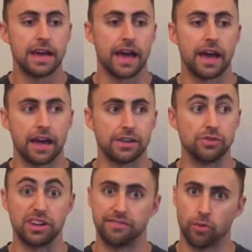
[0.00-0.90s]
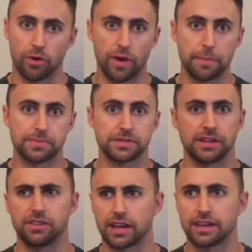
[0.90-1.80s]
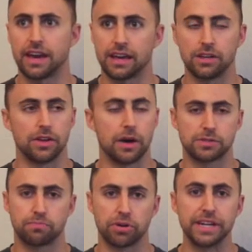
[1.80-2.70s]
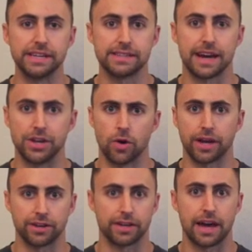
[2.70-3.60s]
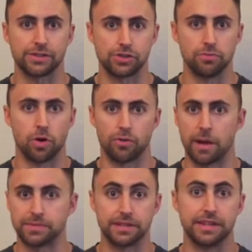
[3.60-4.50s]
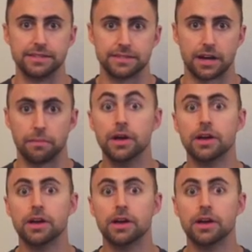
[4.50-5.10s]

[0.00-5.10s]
and you did four reps and you're like, yeah, you know, that was pretty easy. I know I could have got two more reps and then some.